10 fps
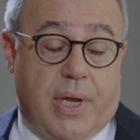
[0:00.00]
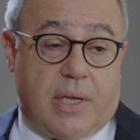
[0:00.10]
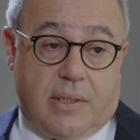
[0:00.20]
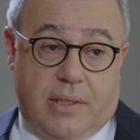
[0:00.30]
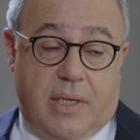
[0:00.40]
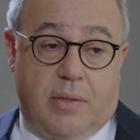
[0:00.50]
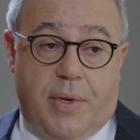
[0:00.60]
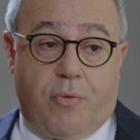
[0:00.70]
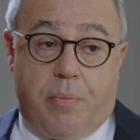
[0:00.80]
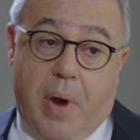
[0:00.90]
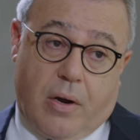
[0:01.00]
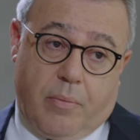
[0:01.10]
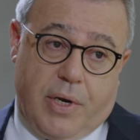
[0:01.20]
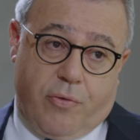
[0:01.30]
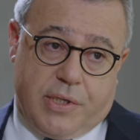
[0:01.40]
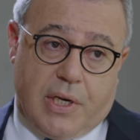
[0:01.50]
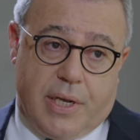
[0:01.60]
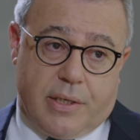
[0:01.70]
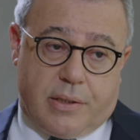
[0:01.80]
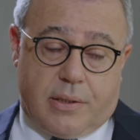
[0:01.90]
has indeed been remarkably
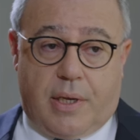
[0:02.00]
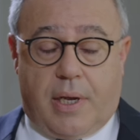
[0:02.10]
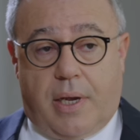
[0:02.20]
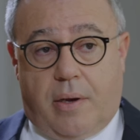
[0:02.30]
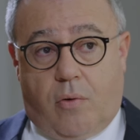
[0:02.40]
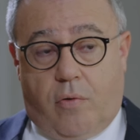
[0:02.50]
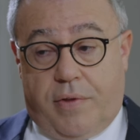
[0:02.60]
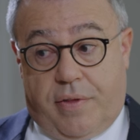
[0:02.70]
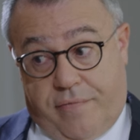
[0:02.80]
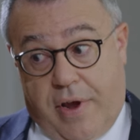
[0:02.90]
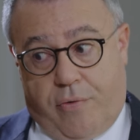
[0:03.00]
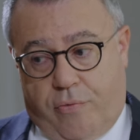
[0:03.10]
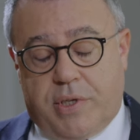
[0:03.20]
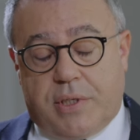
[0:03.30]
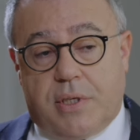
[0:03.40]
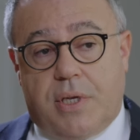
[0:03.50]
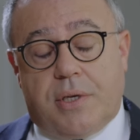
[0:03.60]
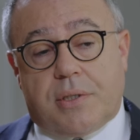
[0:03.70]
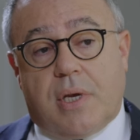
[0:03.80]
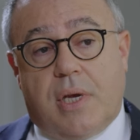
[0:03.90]
resilient uh, over the very recent
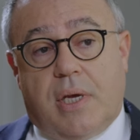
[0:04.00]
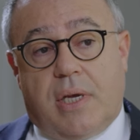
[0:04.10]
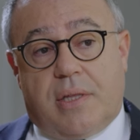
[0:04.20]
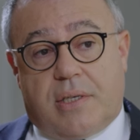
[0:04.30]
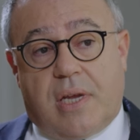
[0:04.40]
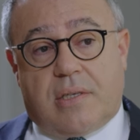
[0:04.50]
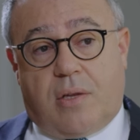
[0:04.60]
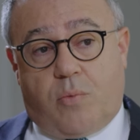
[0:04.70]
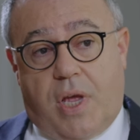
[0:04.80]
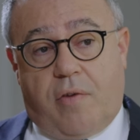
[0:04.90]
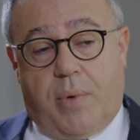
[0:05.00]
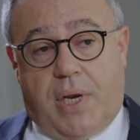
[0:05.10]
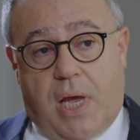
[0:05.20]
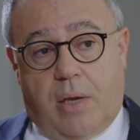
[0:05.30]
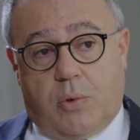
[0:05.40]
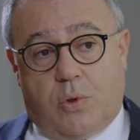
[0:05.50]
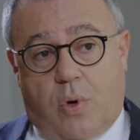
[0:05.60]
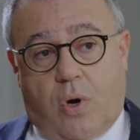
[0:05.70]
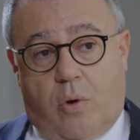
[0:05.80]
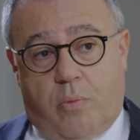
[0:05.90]
years in the sense that we have been able to
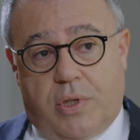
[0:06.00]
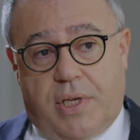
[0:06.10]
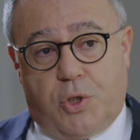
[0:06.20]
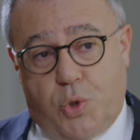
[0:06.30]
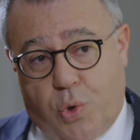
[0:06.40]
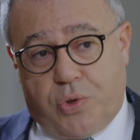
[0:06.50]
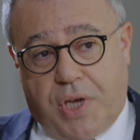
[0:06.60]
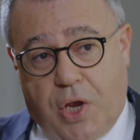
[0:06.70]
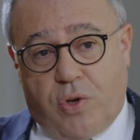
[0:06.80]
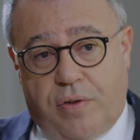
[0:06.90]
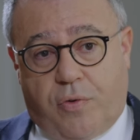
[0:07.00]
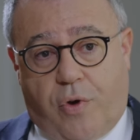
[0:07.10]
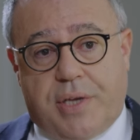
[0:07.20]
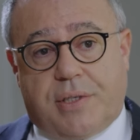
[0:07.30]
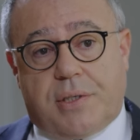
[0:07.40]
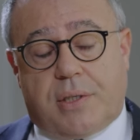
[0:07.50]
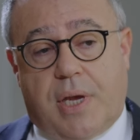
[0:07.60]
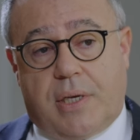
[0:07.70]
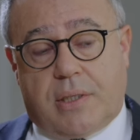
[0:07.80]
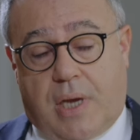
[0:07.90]
accommodate two consecutive crises
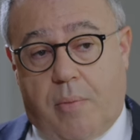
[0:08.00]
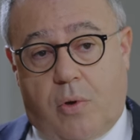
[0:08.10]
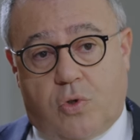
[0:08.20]
and come out